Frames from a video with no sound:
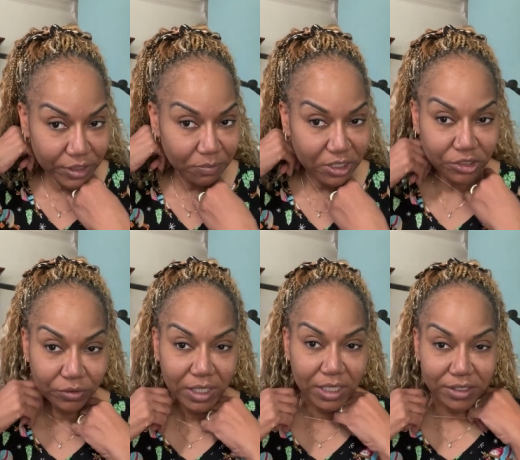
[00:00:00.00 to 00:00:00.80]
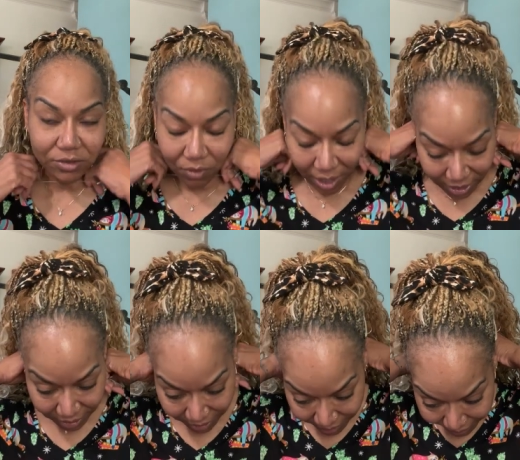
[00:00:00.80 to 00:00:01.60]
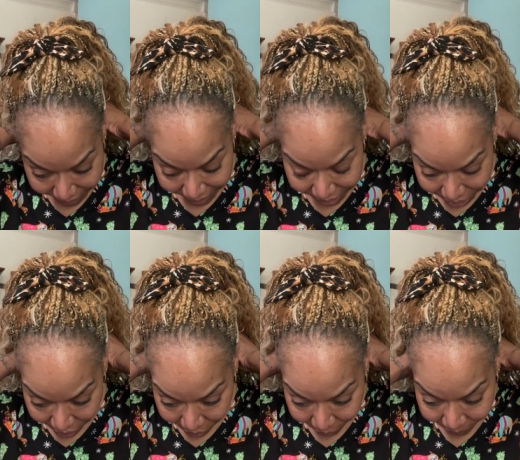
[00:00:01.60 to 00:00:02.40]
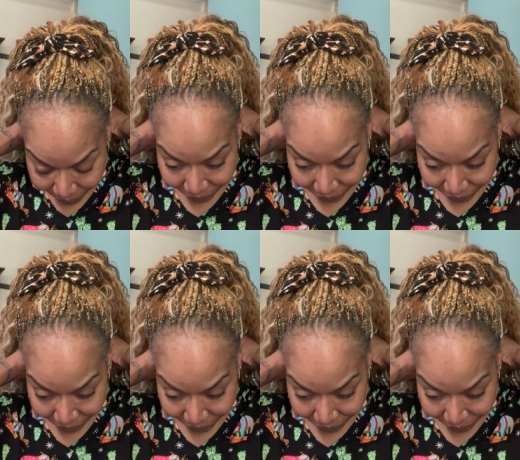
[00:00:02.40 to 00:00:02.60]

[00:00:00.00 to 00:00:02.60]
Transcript: special kids, right? So